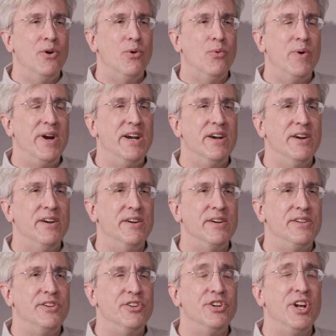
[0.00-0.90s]
where
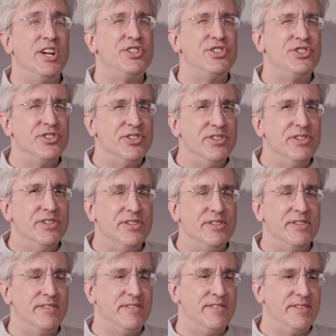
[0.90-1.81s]
you're not
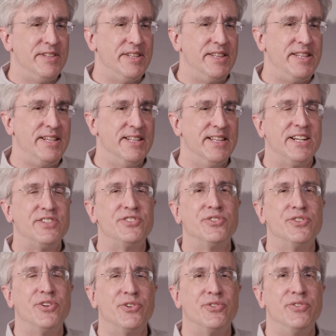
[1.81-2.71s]
sure that the
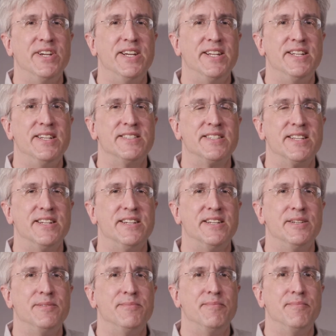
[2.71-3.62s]
electrical grid is going
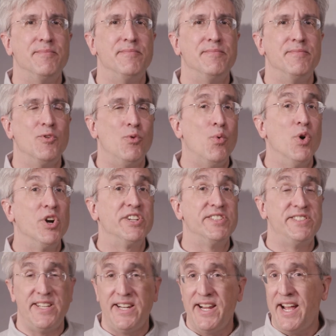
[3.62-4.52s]
to
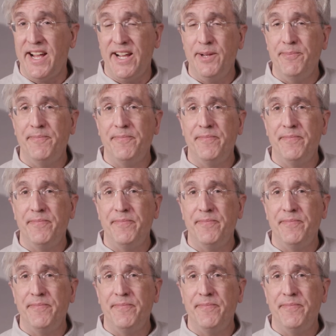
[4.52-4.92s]
work today,